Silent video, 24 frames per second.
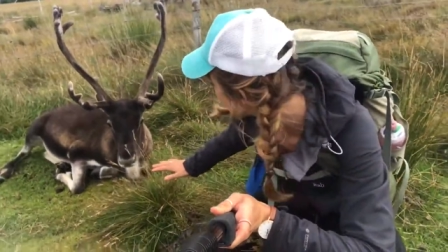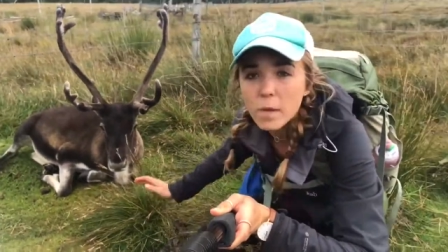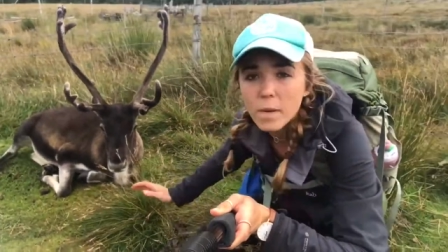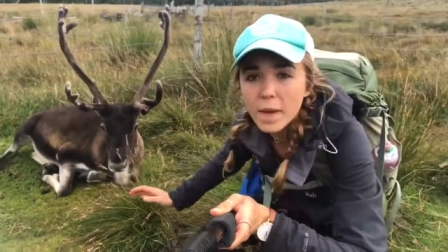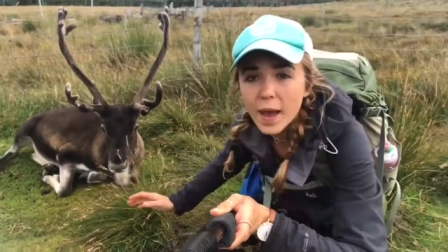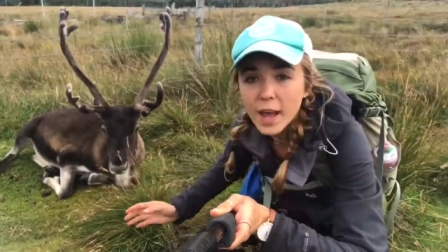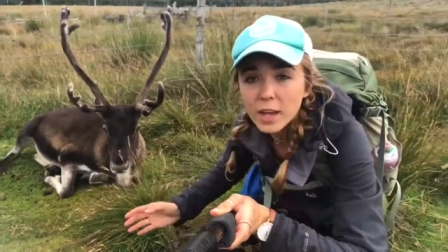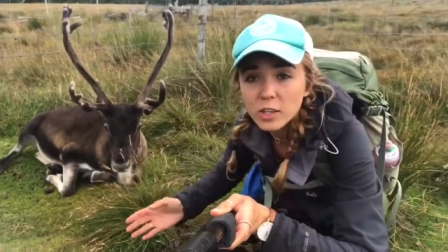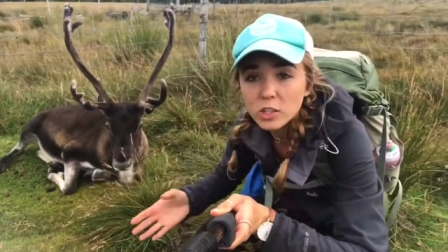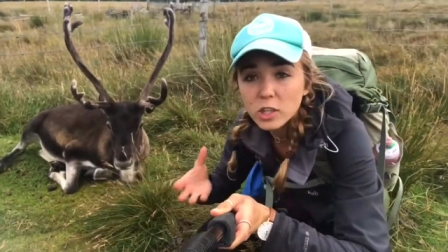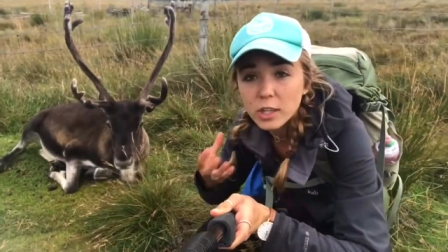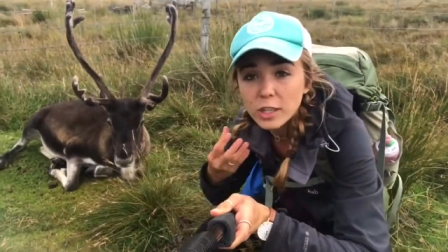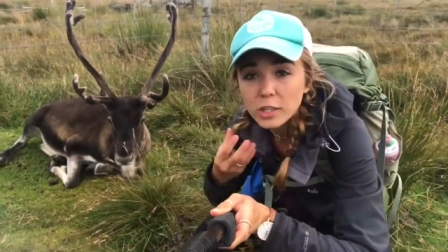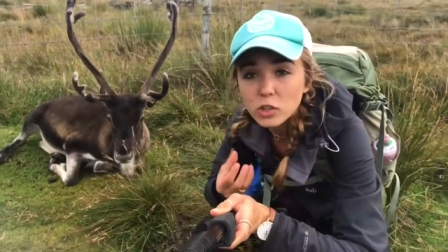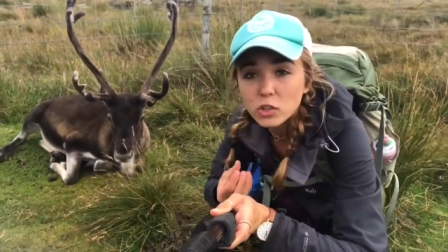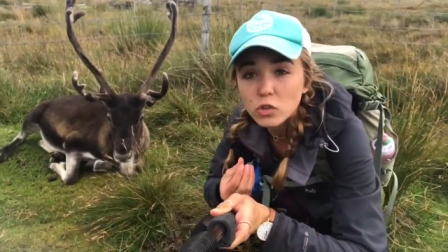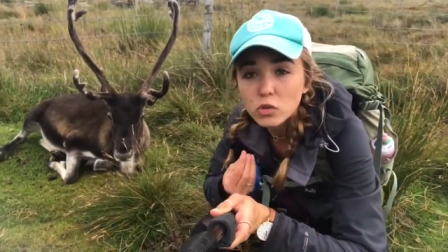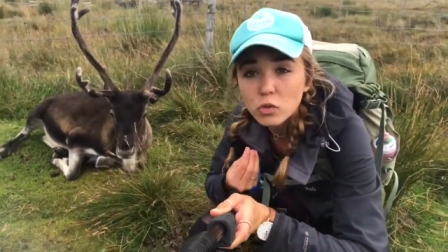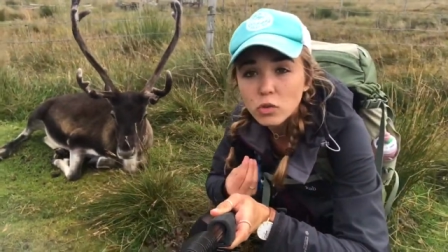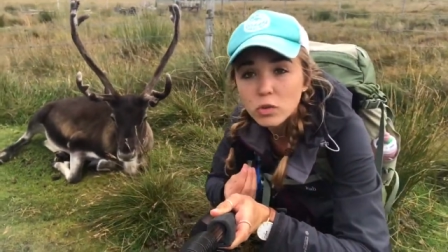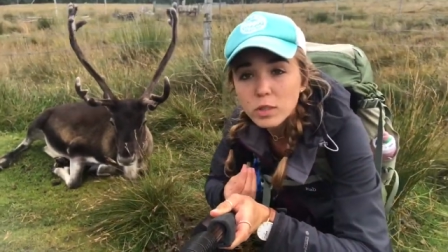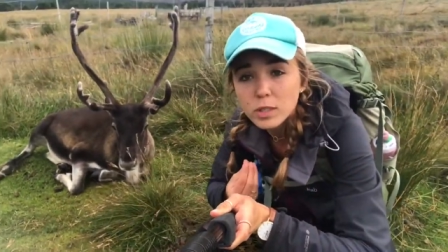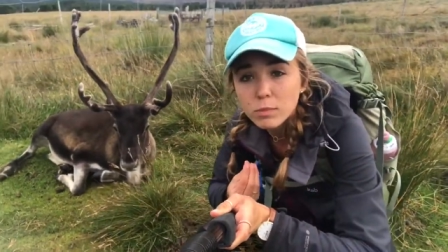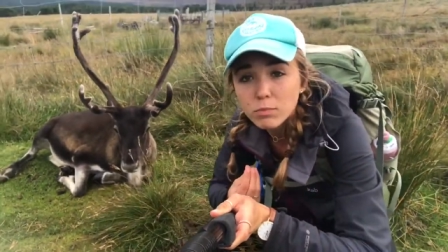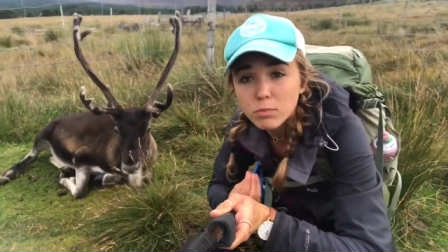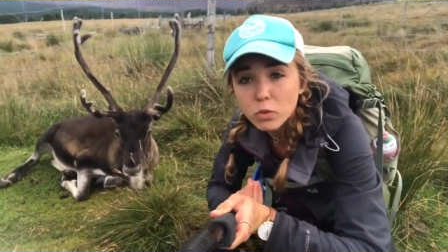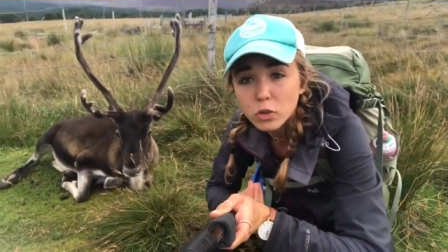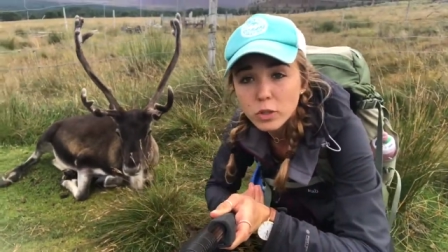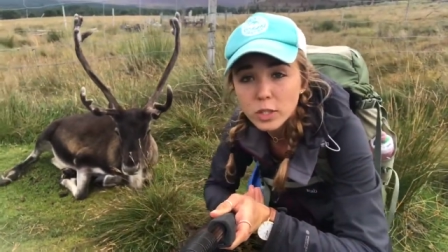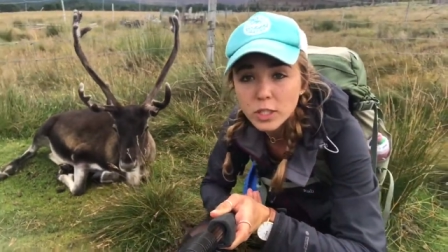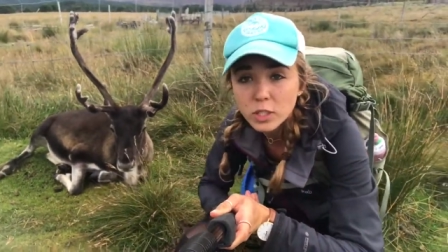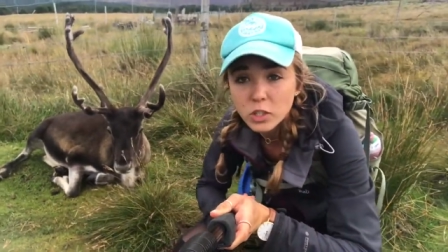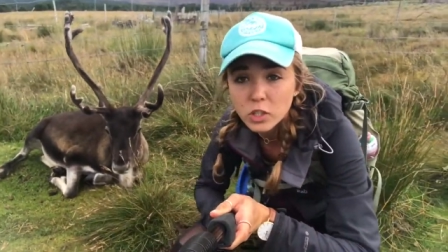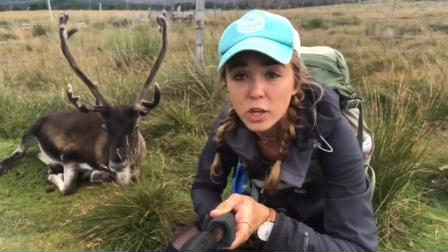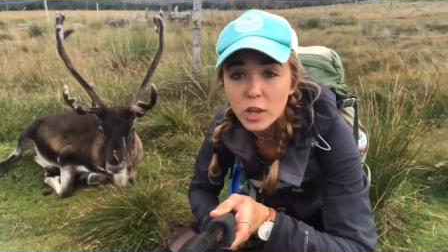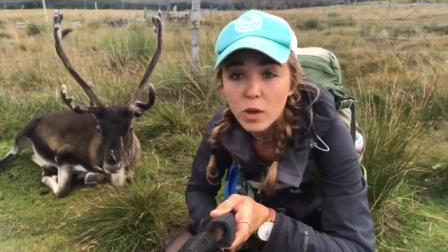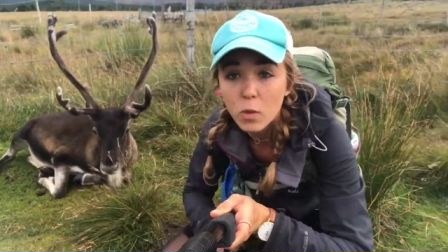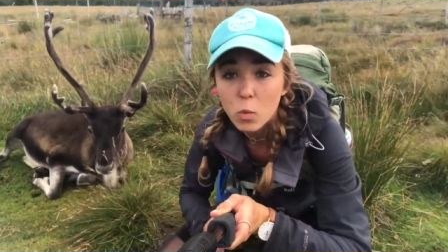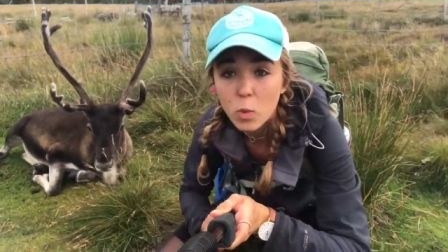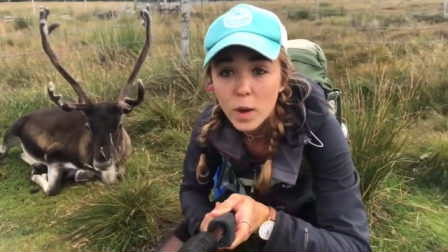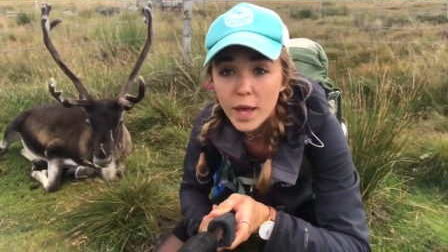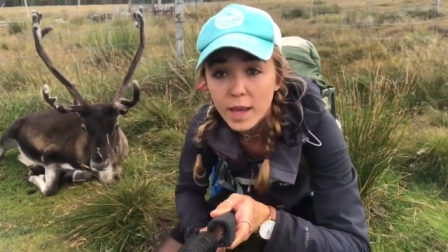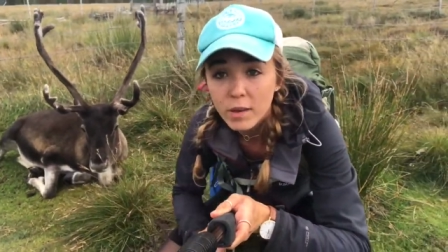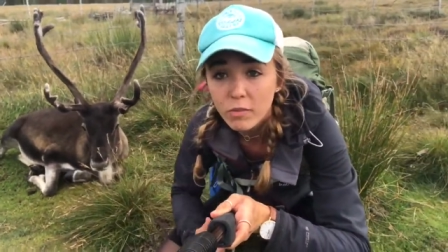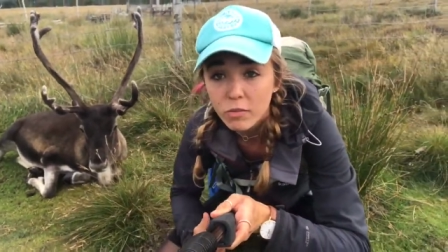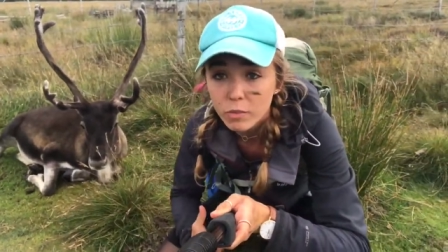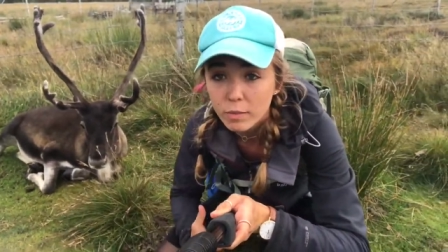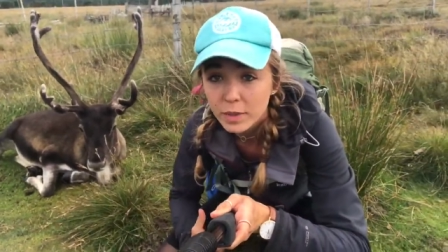it actually draws moisture
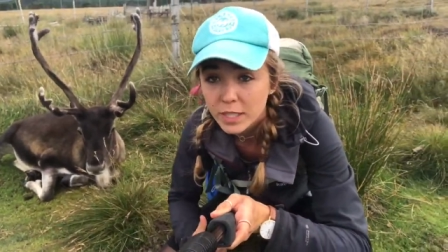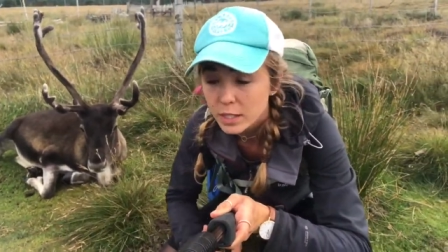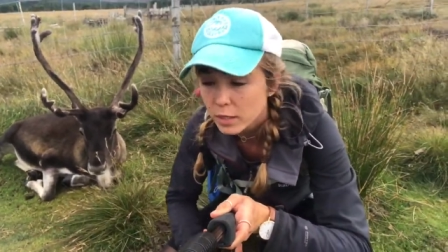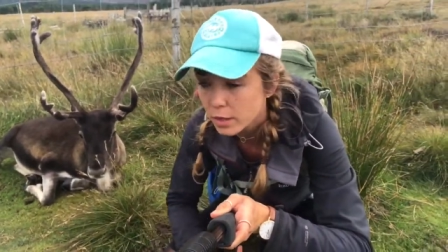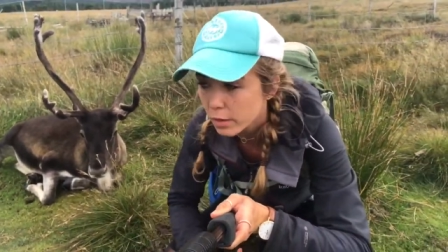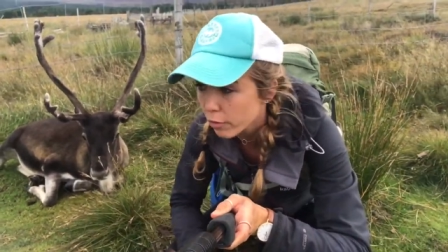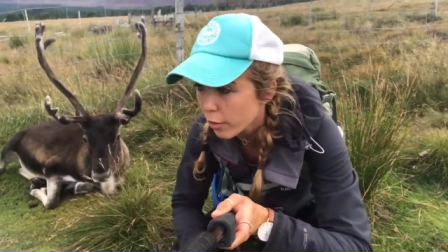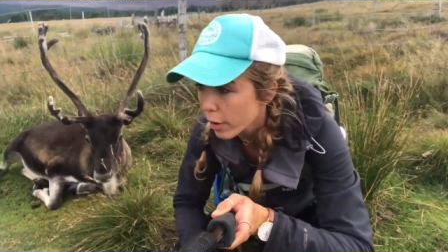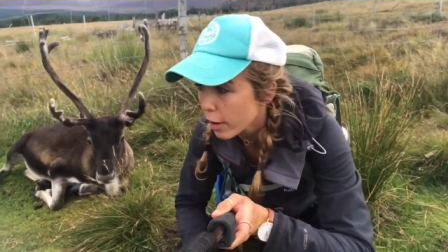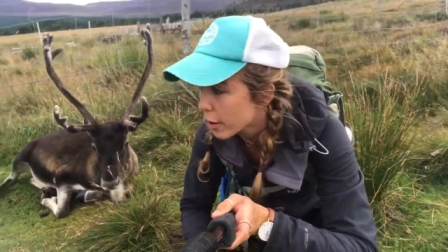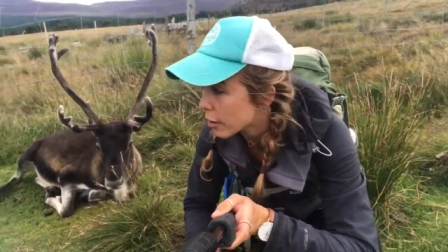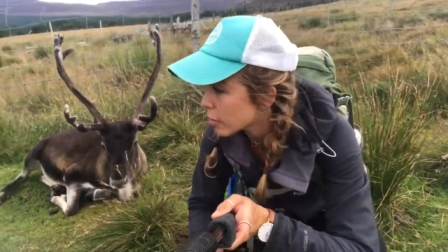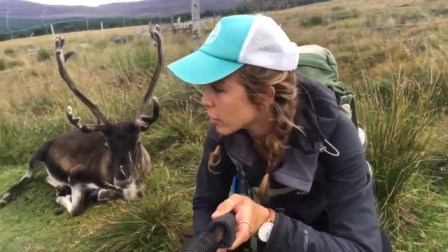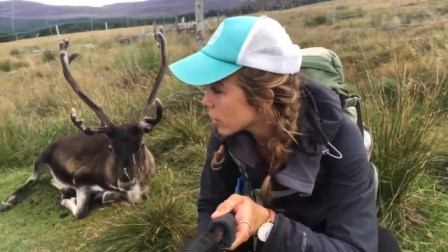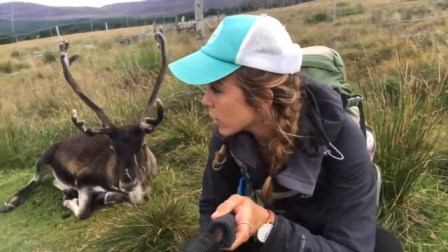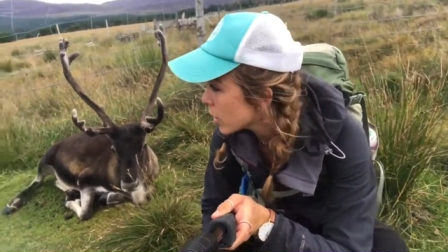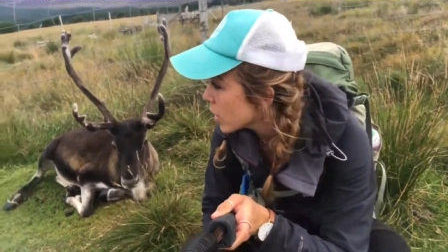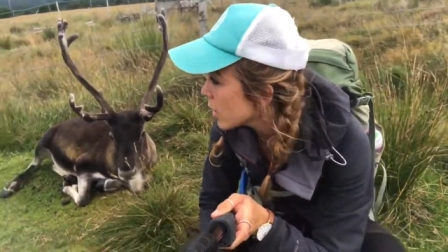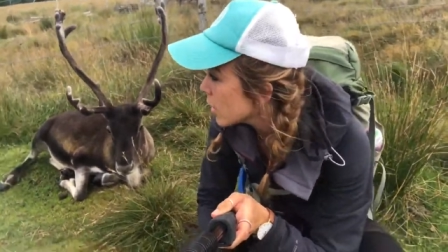away from its throat,